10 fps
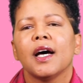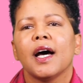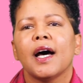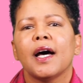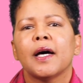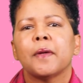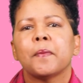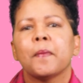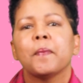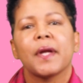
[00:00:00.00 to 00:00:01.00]

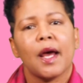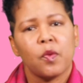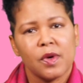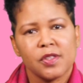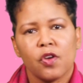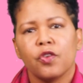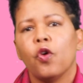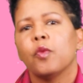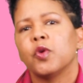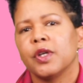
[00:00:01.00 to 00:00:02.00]
but I was on
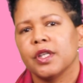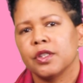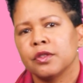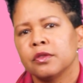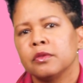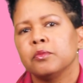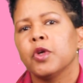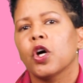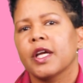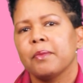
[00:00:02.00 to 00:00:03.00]
hormonal
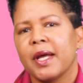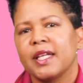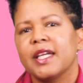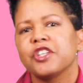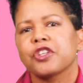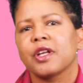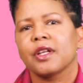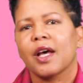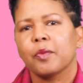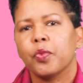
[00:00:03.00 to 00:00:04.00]
blocking medication
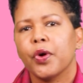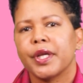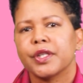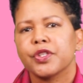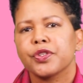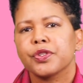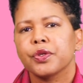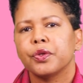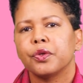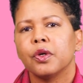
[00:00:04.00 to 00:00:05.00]
at that point.
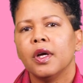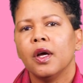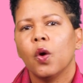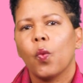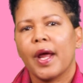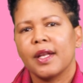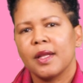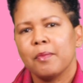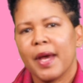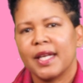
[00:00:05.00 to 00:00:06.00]
So when
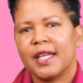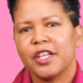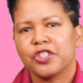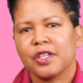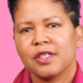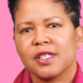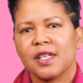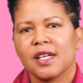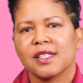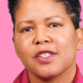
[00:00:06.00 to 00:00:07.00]
the medication
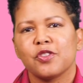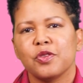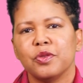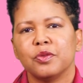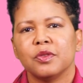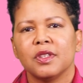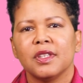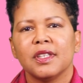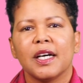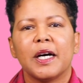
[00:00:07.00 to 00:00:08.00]
started to,
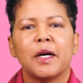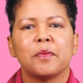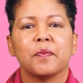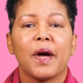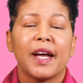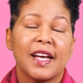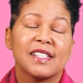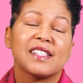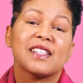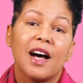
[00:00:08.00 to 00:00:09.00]

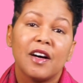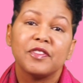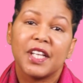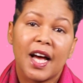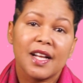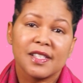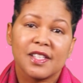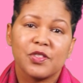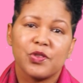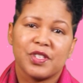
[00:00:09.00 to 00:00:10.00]
starve the
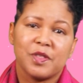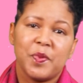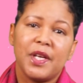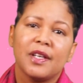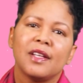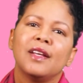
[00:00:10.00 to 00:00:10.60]
cancer, so to speak,